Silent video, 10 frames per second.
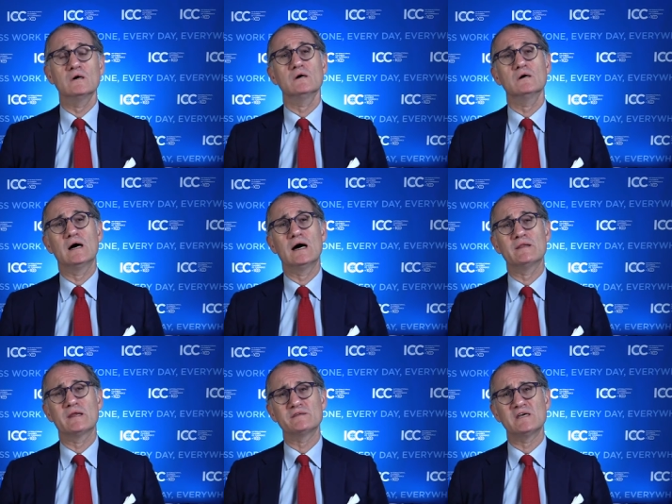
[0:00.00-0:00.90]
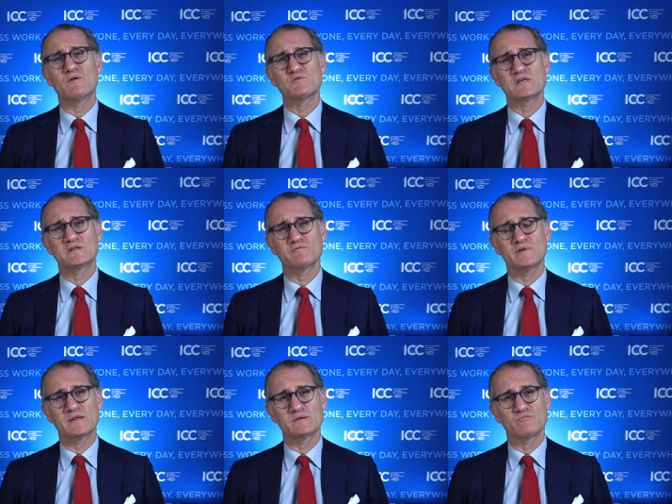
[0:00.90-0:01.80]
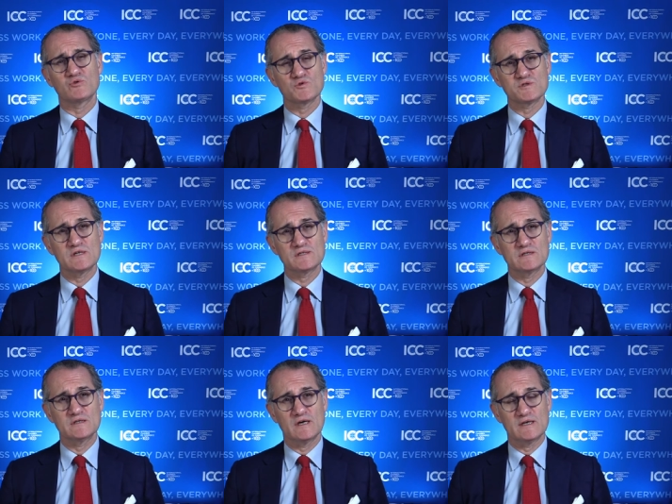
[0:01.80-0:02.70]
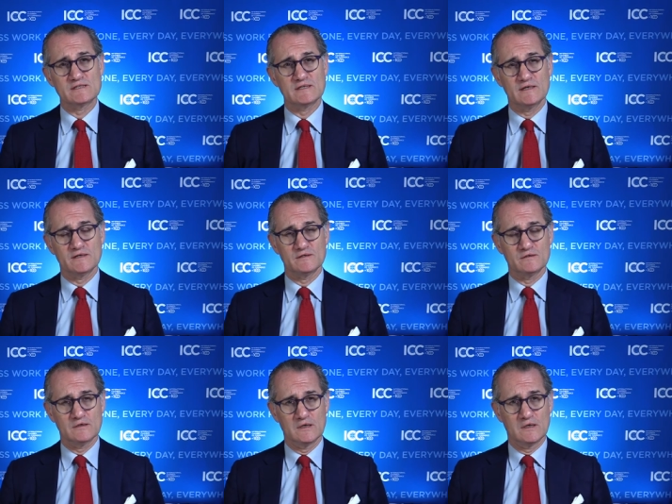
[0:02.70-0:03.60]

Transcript: and at the outset of that process, it has selected